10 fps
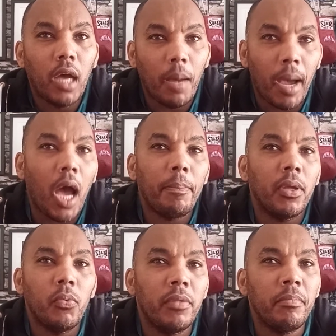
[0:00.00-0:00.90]
I'm
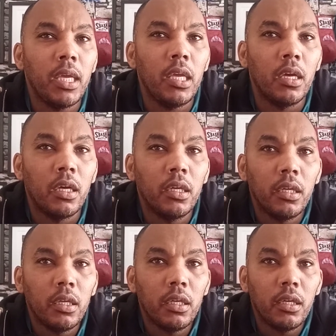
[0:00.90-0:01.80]
happy with me.
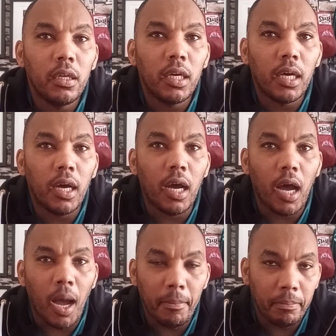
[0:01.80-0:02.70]

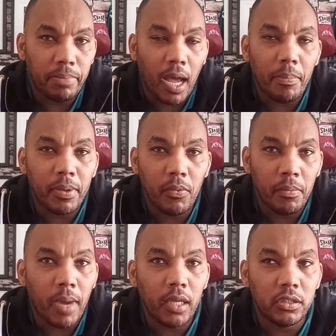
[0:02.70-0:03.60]
I'm happy
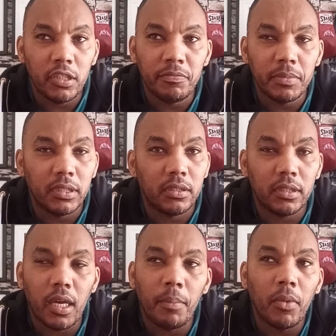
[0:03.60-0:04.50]
with my achievements.
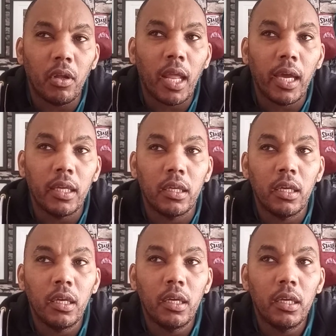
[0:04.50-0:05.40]
I'm not like,
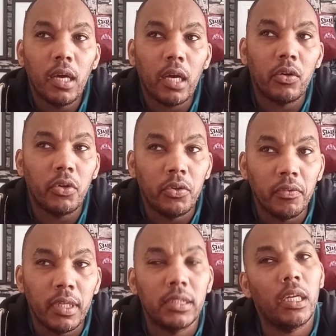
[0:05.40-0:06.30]
I could have
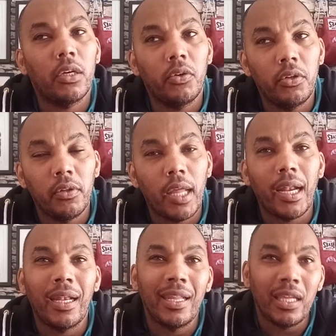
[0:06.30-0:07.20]
done this and I could have done that
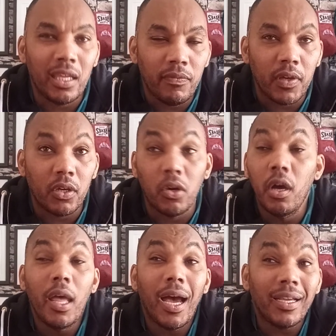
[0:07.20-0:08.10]
and I didn't give it a go.
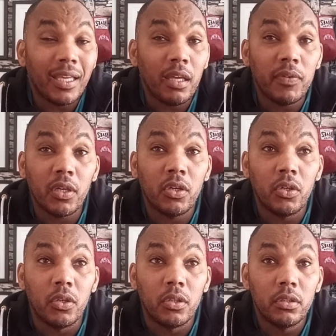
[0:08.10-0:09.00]
I gave it a
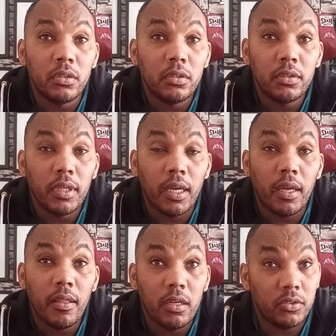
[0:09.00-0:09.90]
go.
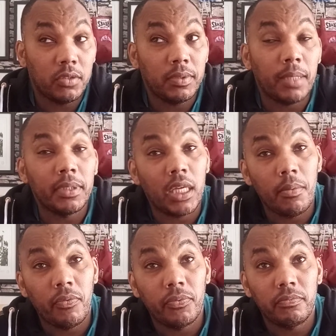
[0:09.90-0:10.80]
Yeah. And sometimes it
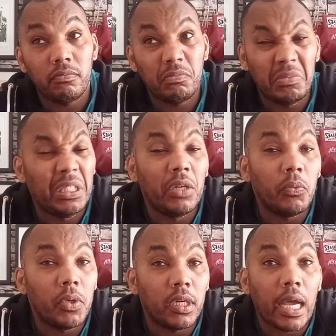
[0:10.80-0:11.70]
came off,
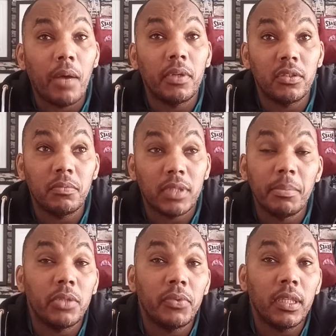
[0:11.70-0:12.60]
didn't work out, and then
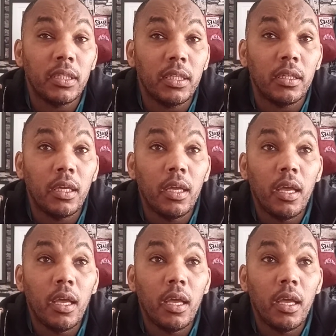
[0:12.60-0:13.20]
sometimes it really did.